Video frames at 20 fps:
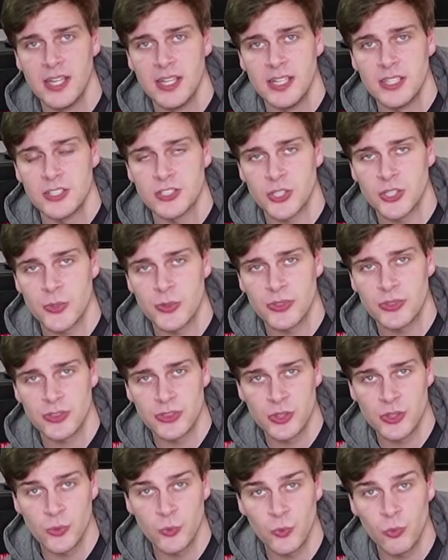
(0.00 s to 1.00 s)
So
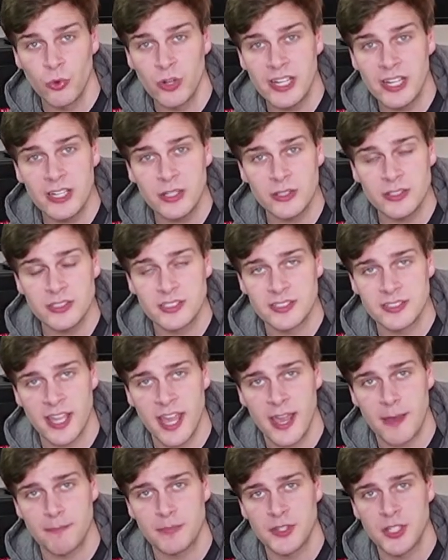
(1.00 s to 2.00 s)
the real
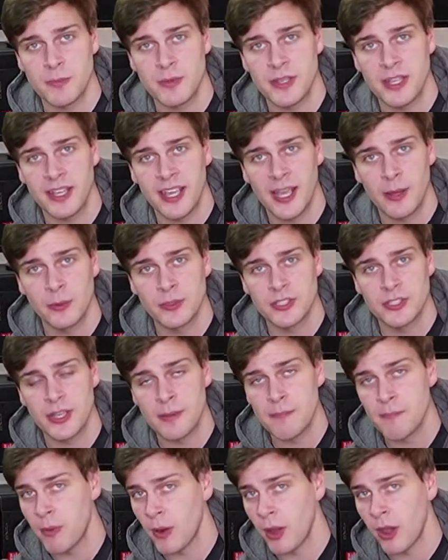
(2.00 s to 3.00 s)
step to being able to
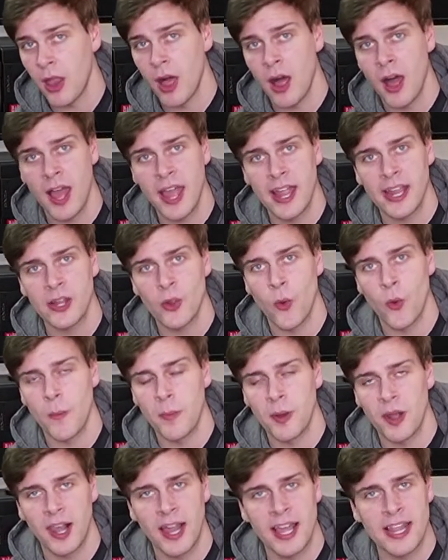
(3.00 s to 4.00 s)
imply or
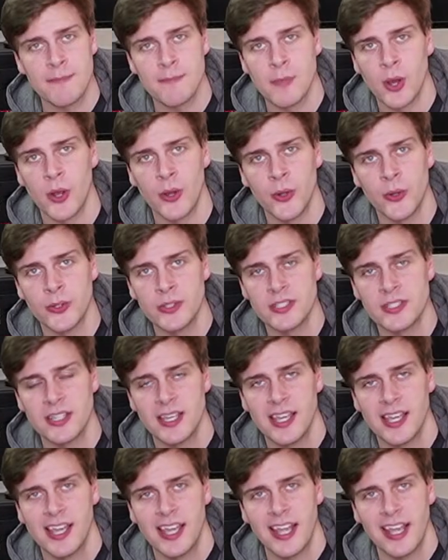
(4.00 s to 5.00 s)
play modes
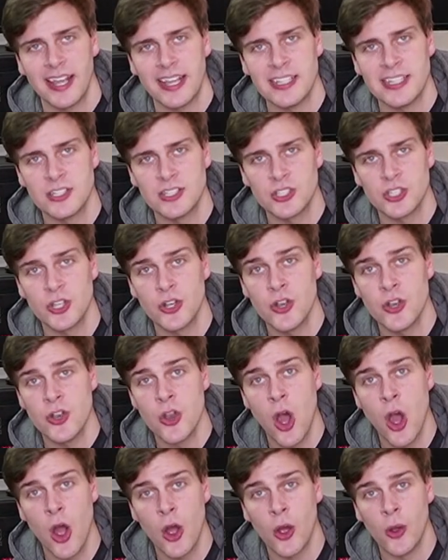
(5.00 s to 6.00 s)
is to
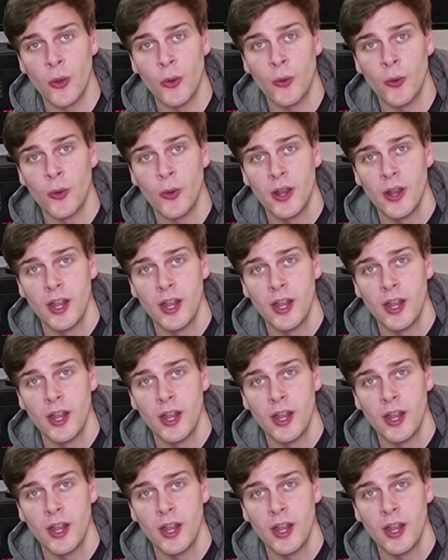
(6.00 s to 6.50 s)
know